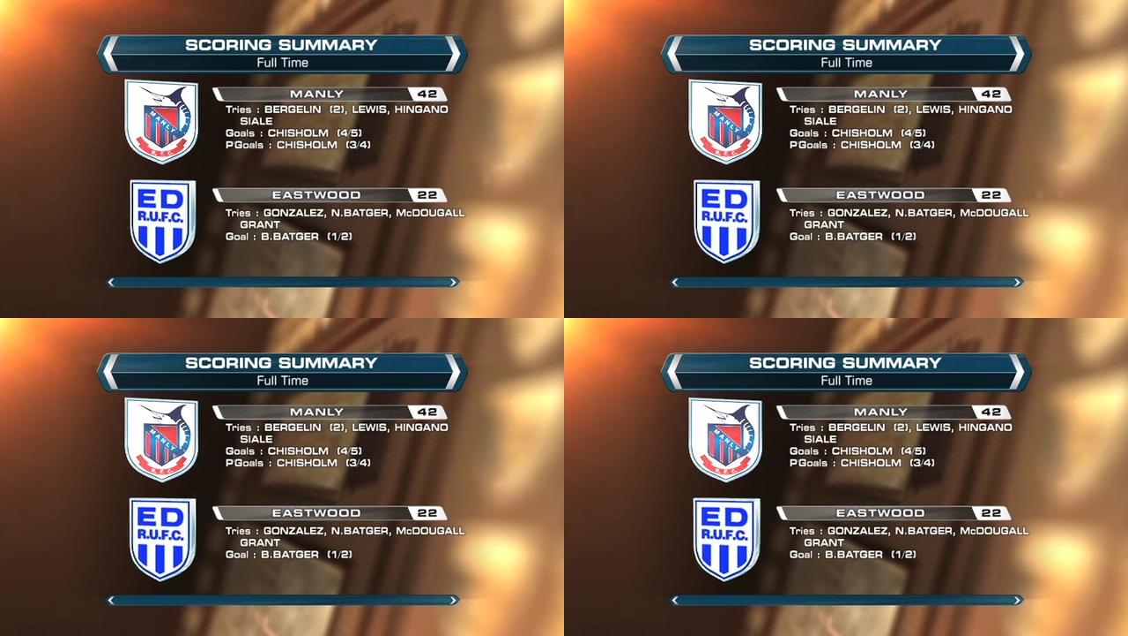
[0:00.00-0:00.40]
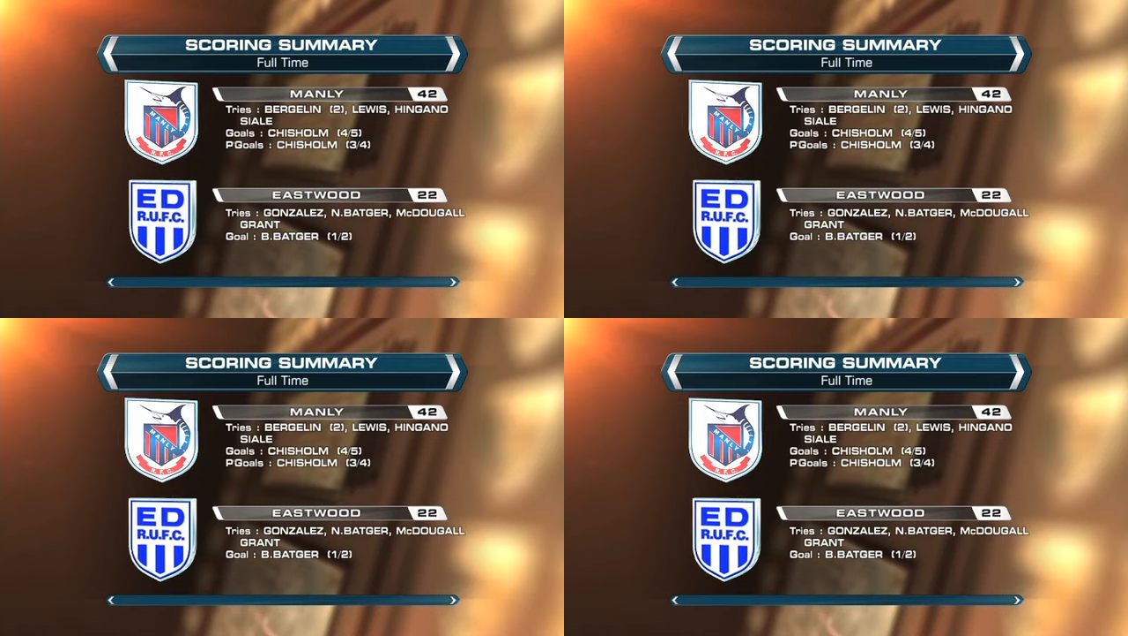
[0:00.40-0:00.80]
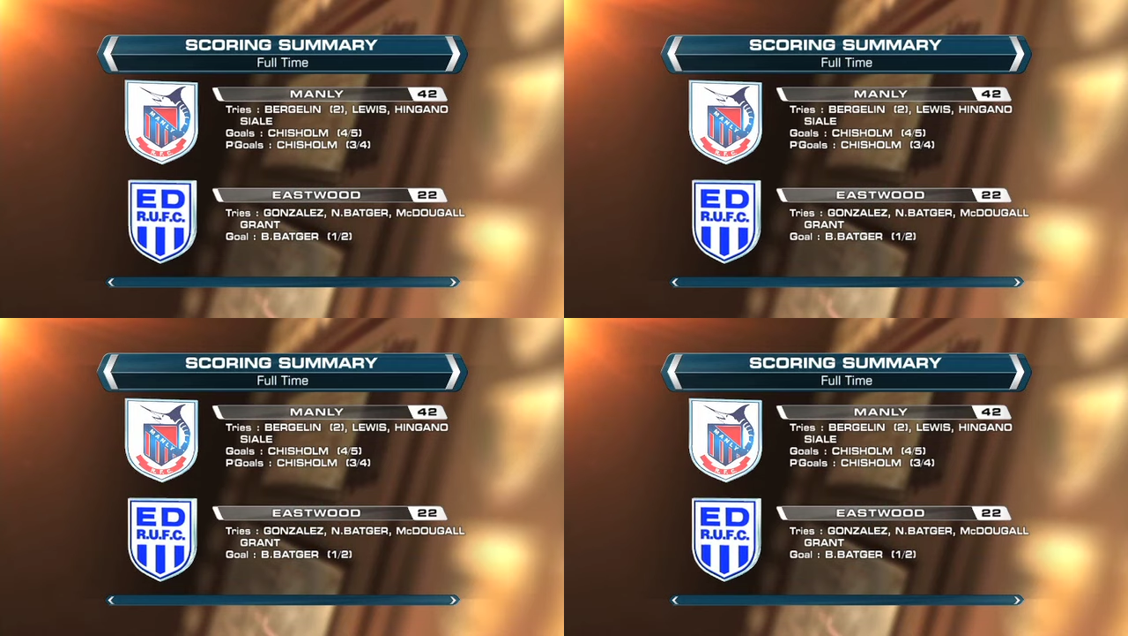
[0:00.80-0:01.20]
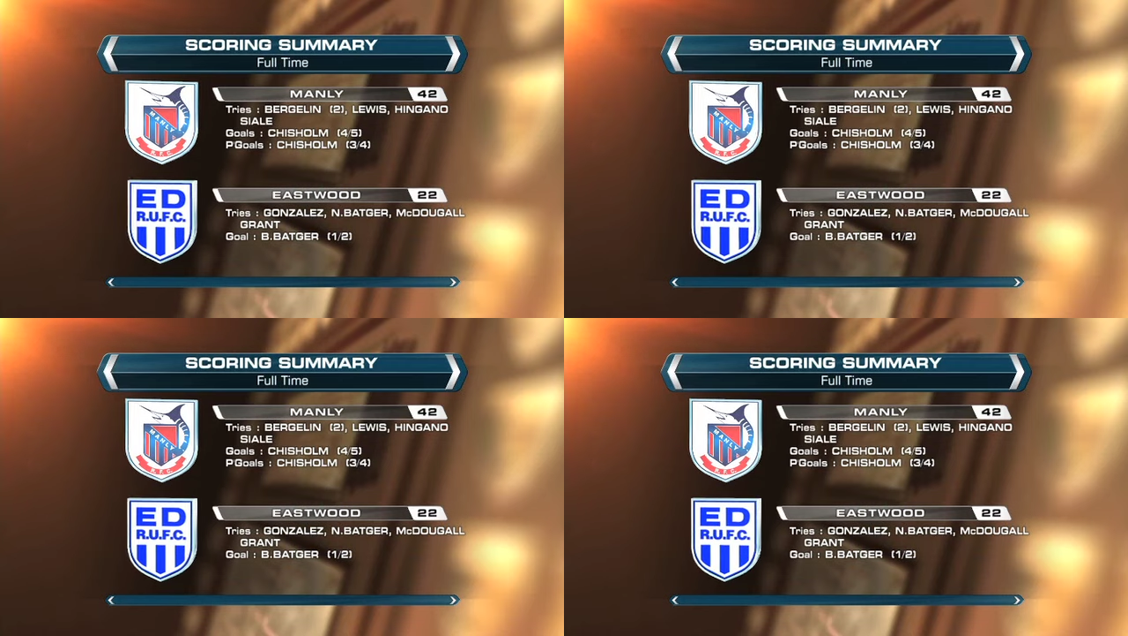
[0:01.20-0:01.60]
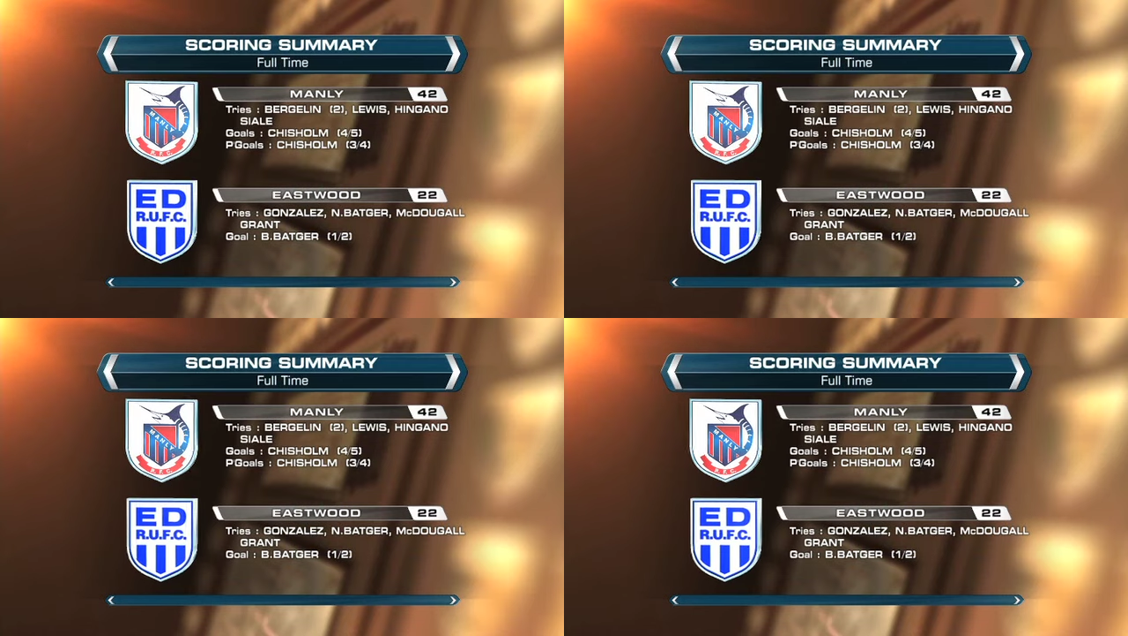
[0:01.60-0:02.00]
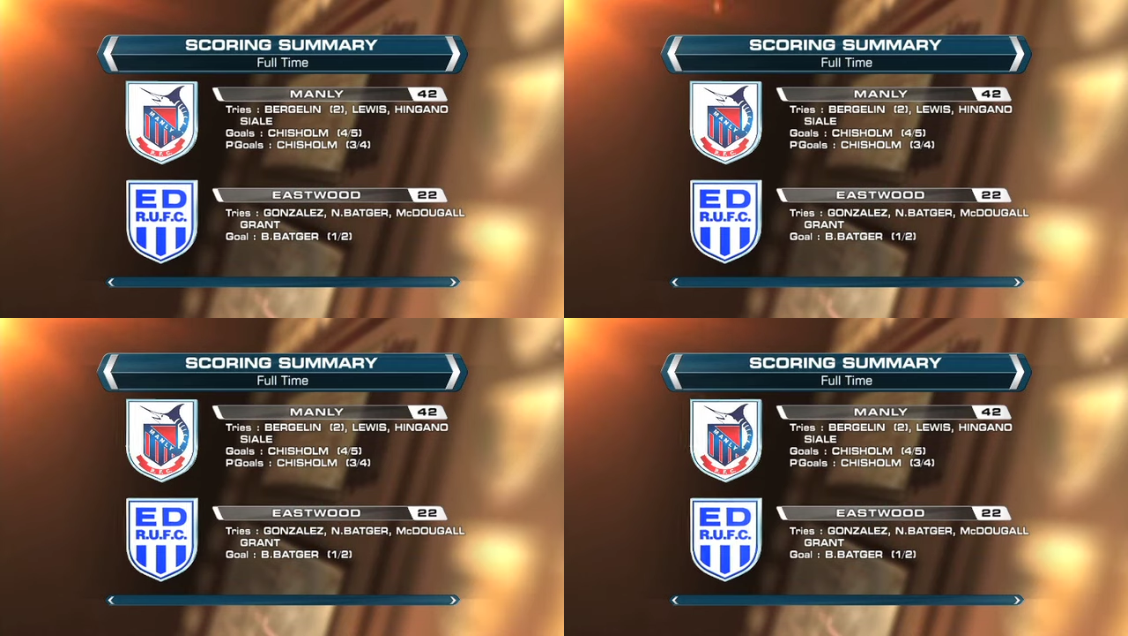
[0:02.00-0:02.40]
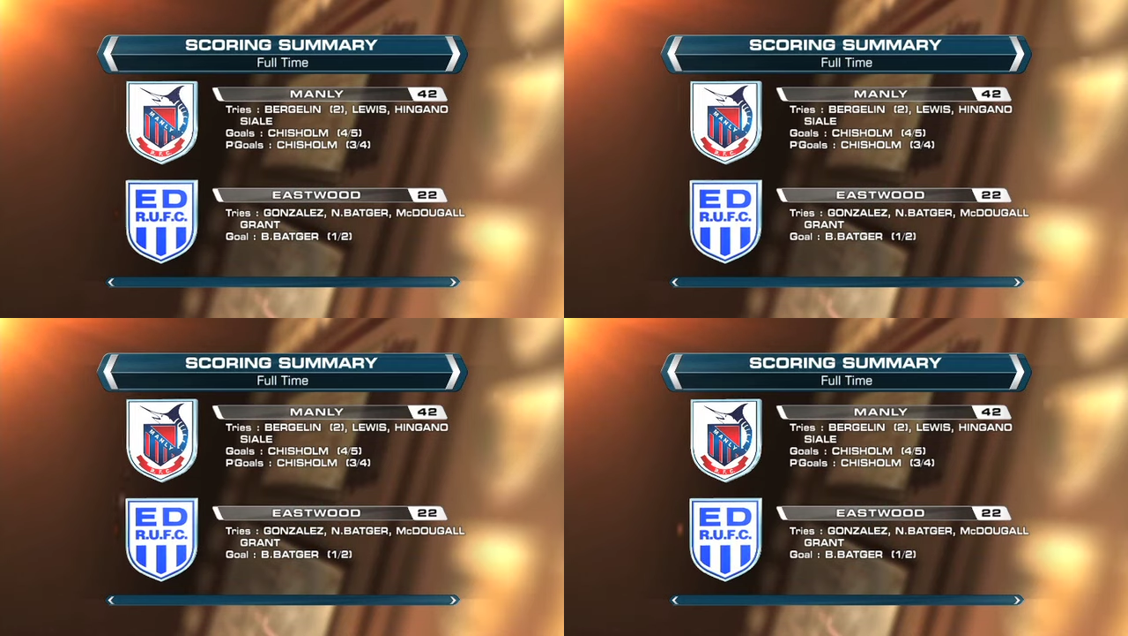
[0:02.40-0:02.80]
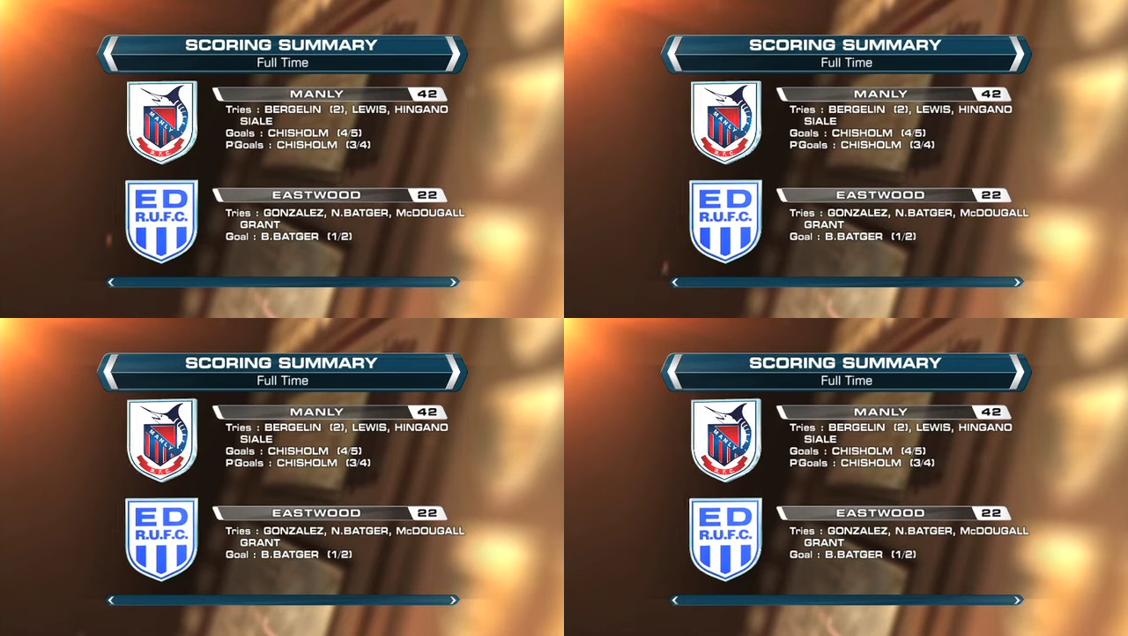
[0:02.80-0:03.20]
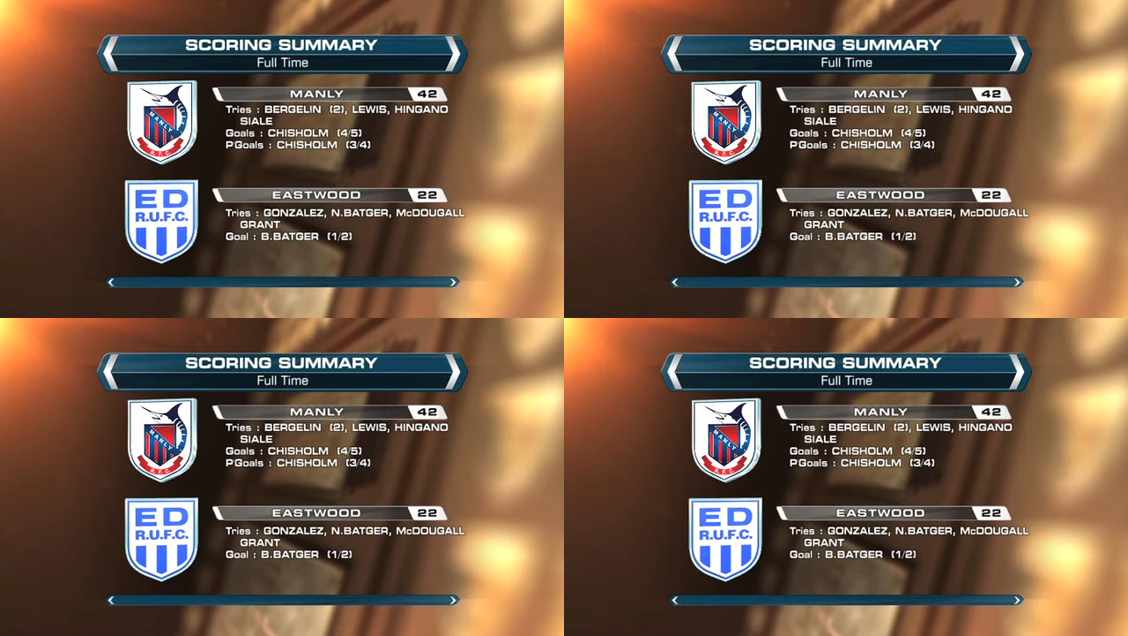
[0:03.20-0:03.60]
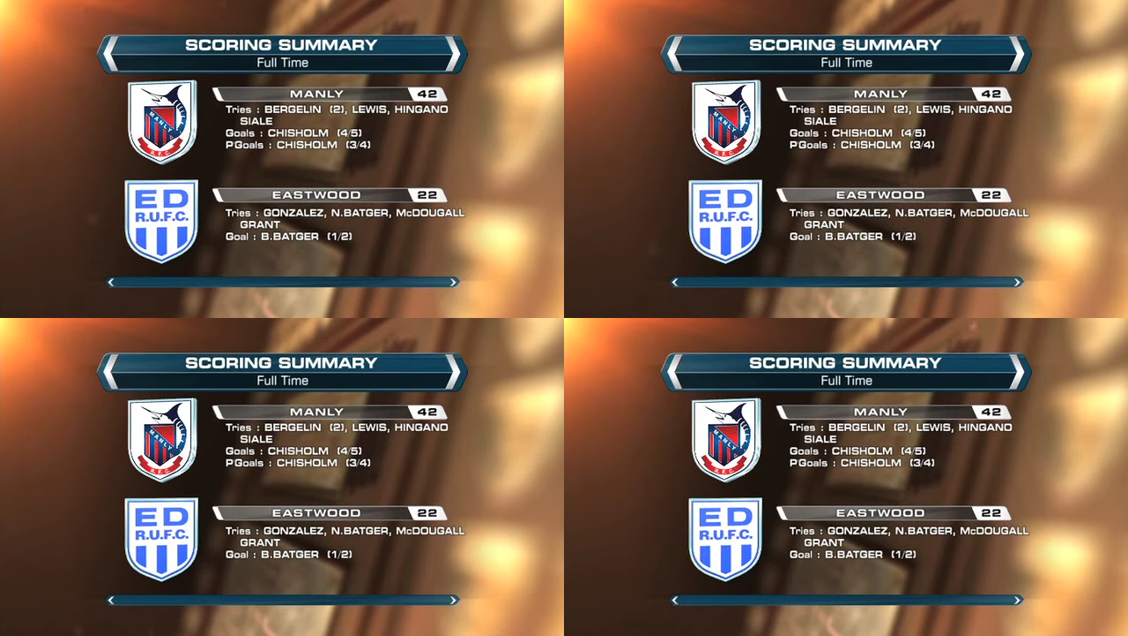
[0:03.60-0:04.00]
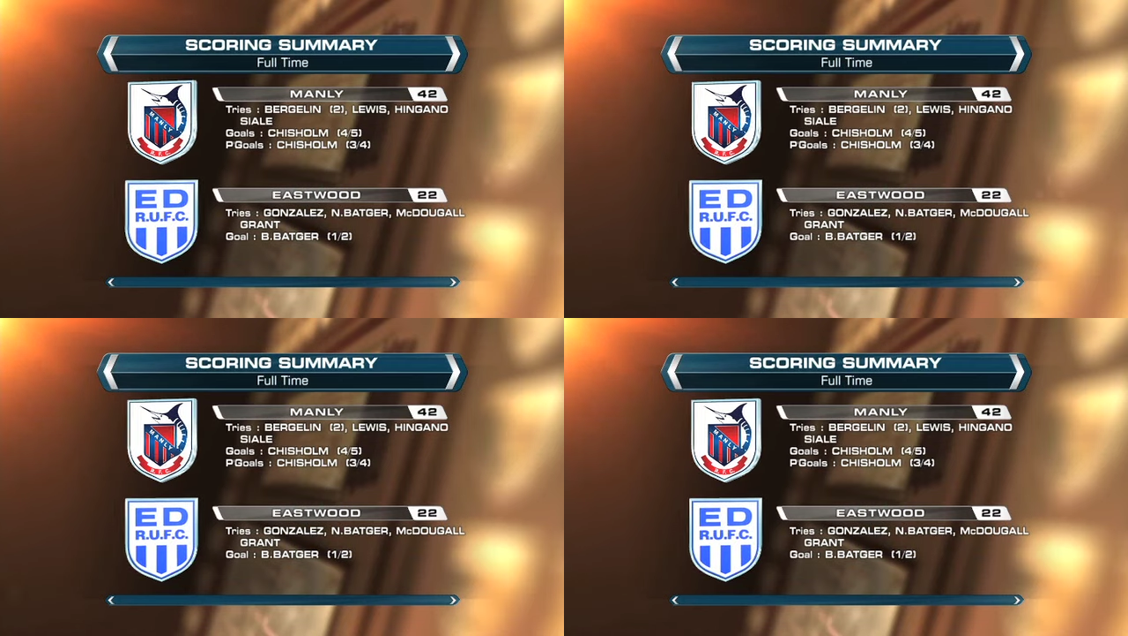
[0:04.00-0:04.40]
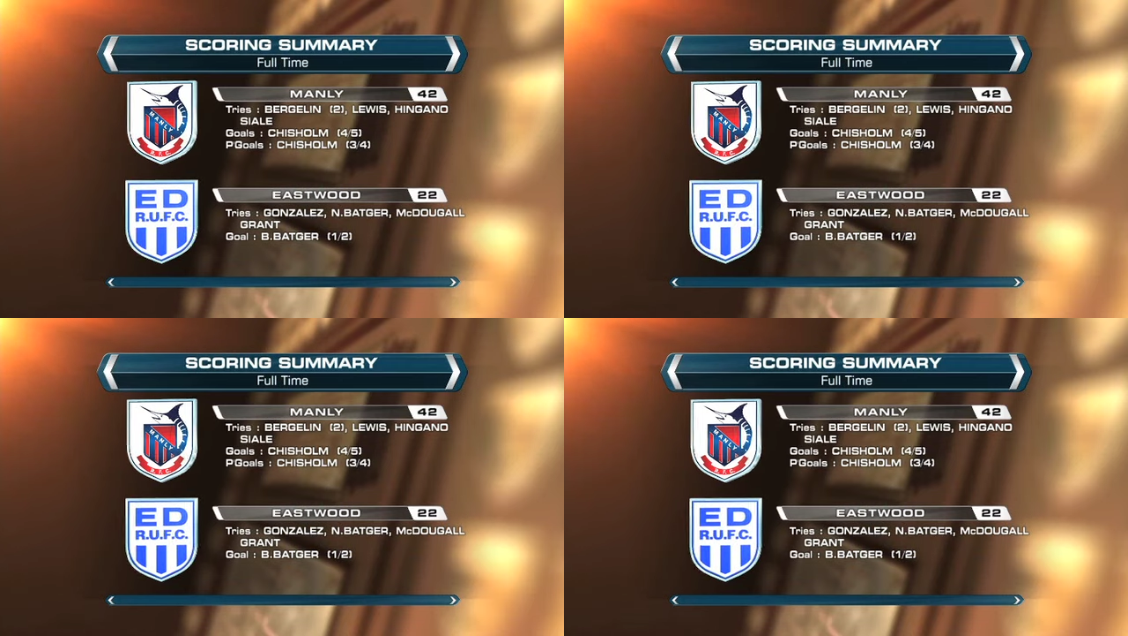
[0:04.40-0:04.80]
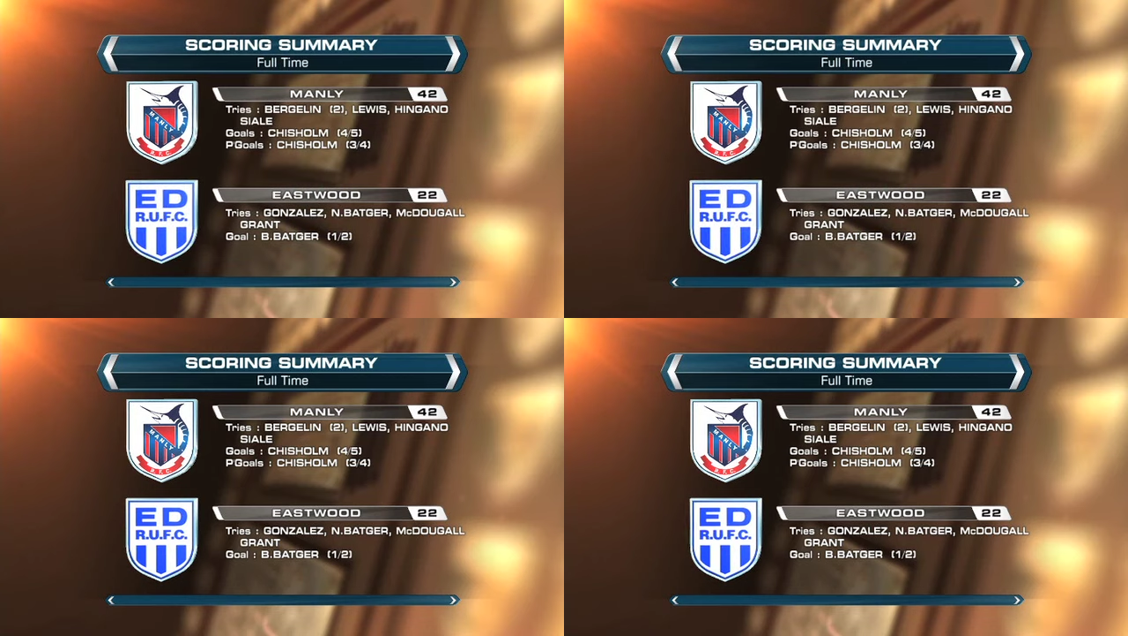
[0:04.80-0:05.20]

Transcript: (no speaker visible)